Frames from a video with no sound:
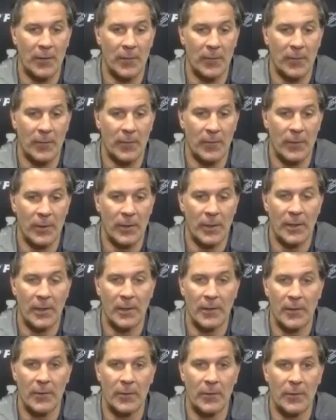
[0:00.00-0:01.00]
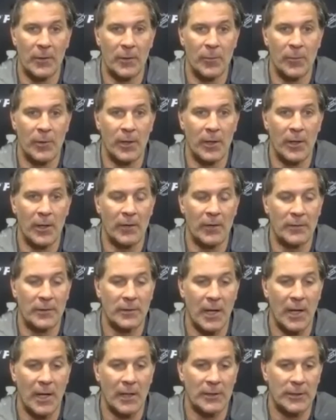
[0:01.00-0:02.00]
what he can do in the playoffs
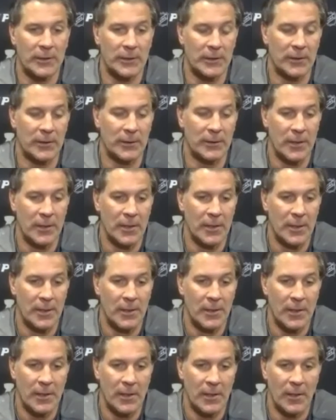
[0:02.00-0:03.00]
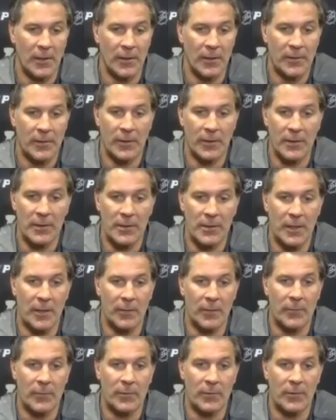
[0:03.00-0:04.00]
last year. He took his
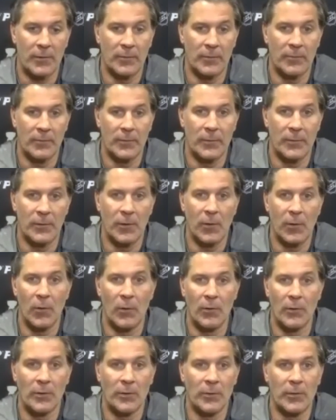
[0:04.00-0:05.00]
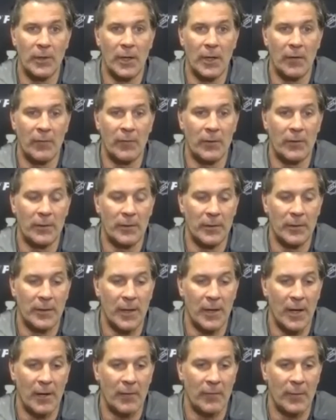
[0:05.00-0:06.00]
game to a whole new level, and
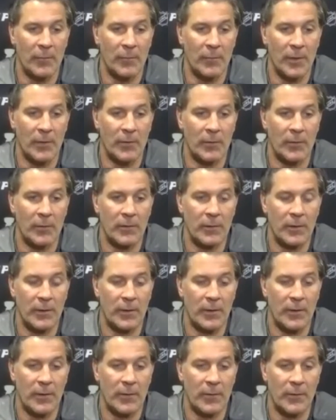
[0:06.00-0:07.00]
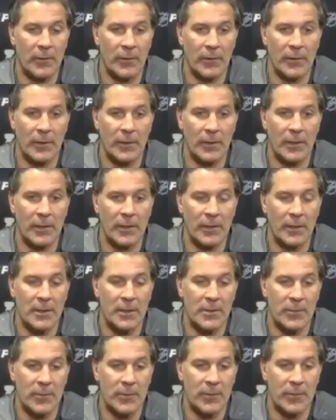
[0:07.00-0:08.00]
to have him out there leading
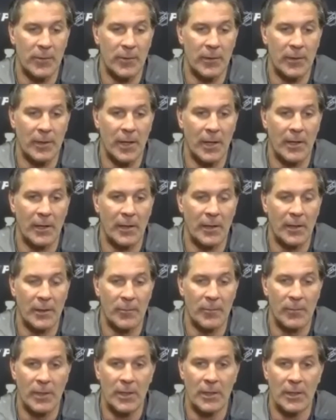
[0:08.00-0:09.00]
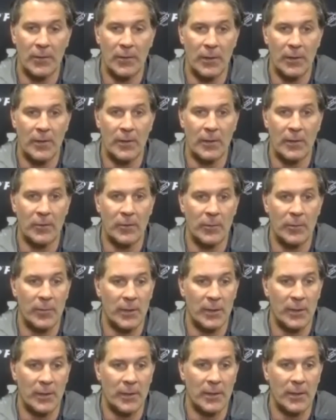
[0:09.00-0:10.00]
us with Landy and Mikko, I think would
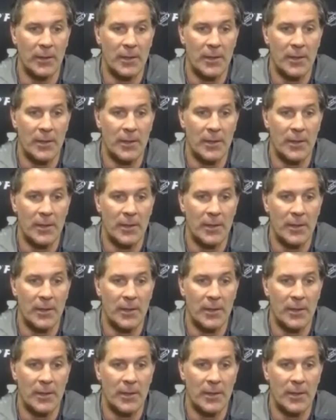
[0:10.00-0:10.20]
be